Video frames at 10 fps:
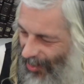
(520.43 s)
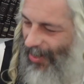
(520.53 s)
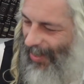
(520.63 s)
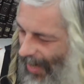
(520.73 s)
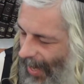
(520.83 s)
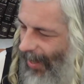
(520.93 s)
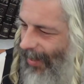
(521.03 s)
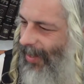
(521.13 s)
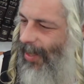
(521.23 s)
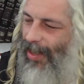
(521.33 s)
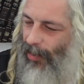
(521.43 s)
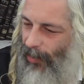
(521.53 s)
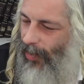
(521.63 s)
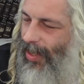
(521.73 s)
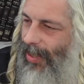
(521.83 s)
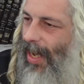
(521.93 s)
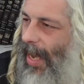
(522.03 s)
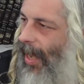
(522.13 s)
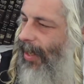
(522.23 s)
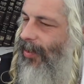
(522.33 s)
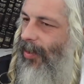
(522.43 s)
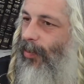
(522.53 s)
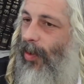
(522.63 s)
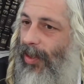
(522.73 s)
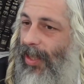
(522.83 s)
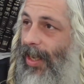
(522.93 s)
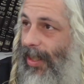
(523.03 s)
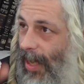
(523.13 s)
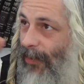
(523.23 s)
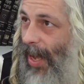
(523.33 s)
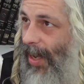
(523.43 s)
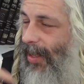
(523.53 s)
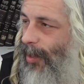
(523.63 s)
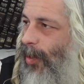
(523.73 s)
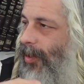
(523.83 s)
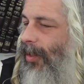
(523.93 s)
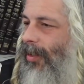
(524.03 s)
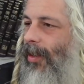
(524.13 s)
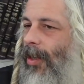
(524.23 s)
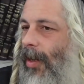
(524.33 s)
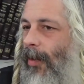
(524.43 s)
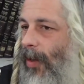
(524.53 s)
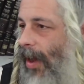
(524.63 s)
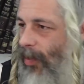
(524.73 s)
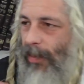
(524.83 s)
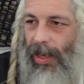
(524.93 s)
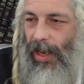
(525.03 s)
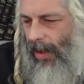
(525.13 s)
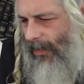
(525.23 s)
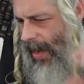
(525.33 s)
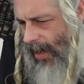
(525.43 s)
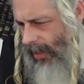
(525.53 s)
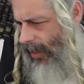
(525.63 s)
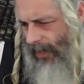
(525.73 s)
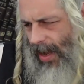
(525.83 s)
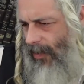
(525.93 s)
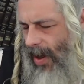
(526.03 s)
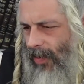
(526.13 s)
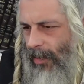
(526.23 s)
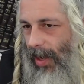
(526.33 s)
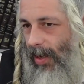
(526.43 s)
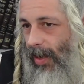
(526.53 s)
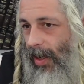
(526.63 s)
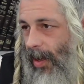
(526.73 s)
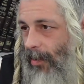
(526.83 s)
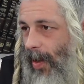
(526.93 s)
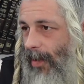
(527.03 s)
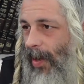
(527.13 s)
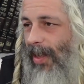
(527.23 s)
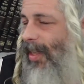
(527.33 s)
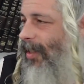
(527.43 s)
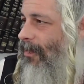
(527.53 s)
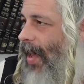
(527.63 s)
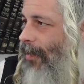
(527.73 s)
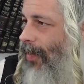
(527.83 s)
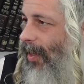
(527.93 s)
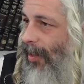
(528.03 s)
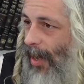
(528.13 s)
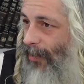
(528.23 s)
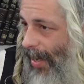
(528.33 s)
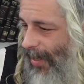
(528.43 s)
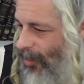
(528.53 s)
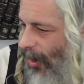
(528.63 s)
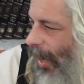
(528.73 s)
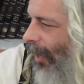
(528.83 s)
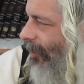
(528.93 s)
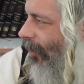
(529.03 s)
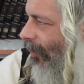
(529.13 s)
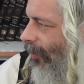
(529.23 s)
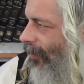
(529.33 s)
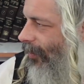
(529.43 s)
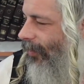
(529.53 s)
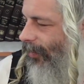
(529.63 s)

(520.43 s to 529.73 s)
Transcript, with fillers: turns out that when we say Adnut, what we're saying is Havaya is personal. Yeah. For everybody, Havaya is Havaya for everybody. But it doesn't matter because Havaya is our Adon. That's right,